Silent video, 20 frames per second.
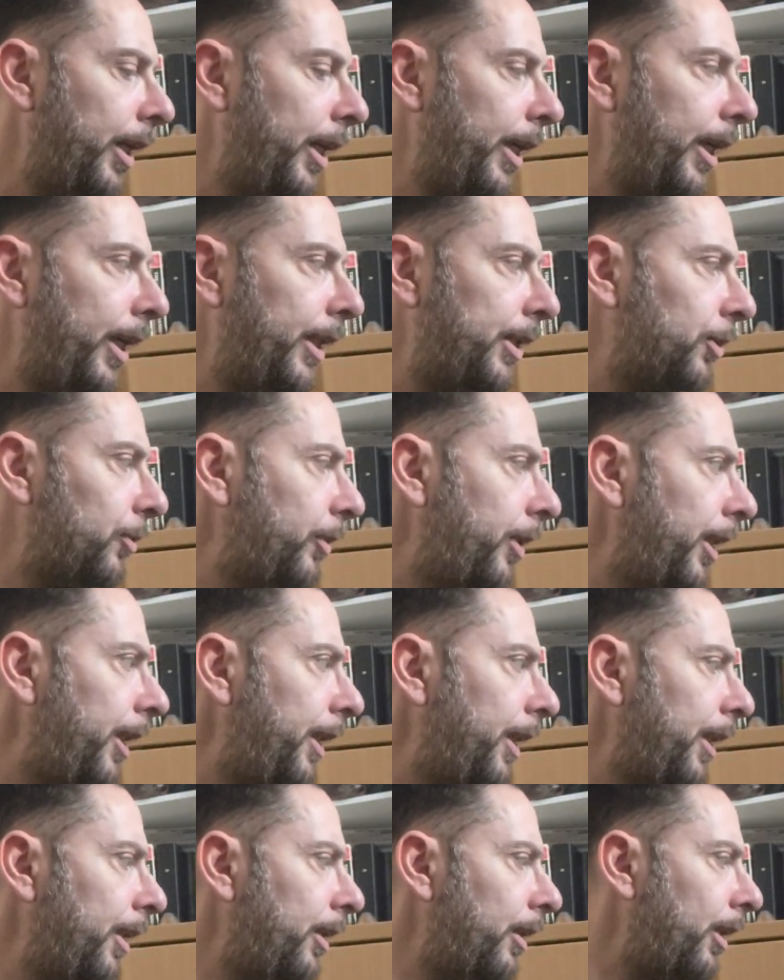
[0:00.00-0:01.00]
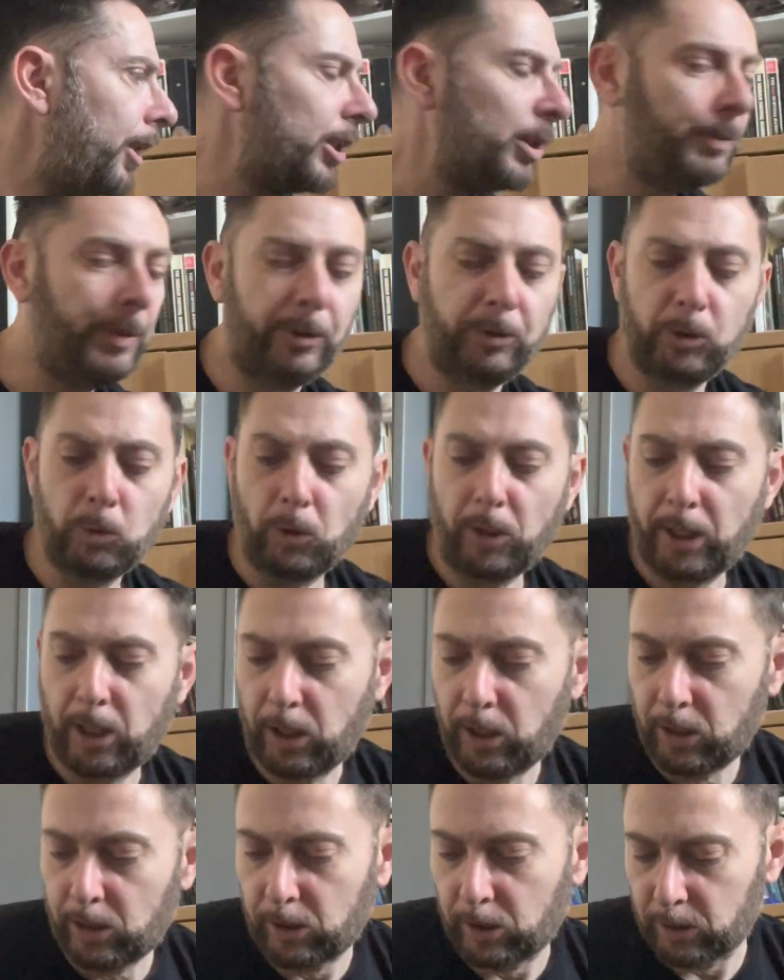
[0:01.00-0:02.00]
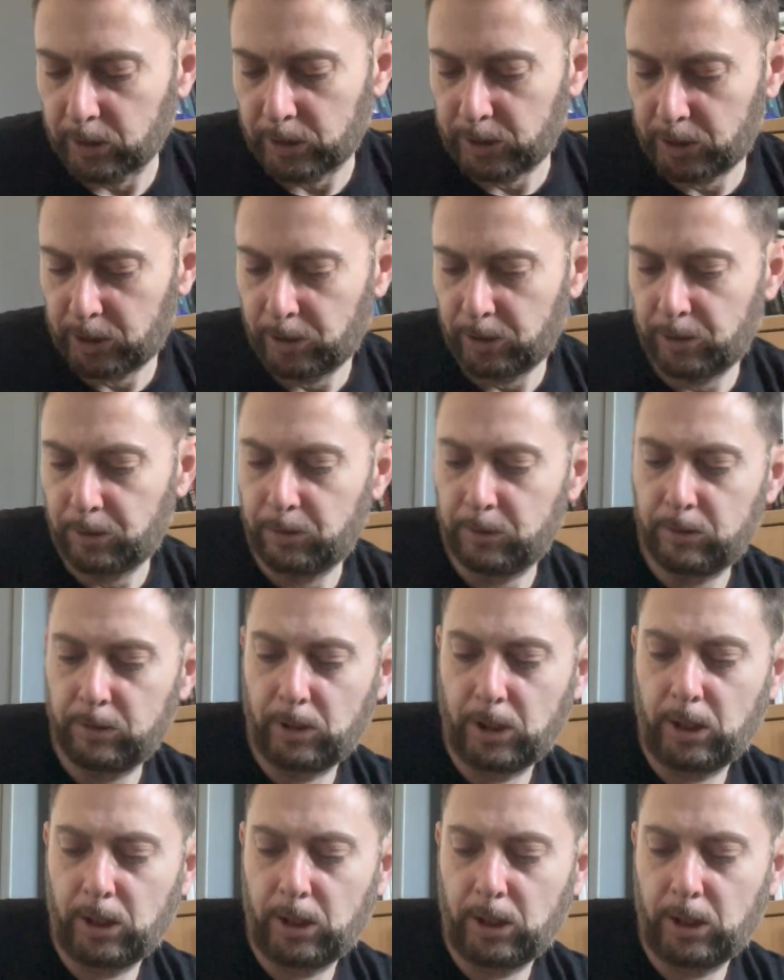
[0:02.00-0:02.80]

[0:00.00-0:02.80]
it's really, I suppose, quite hard to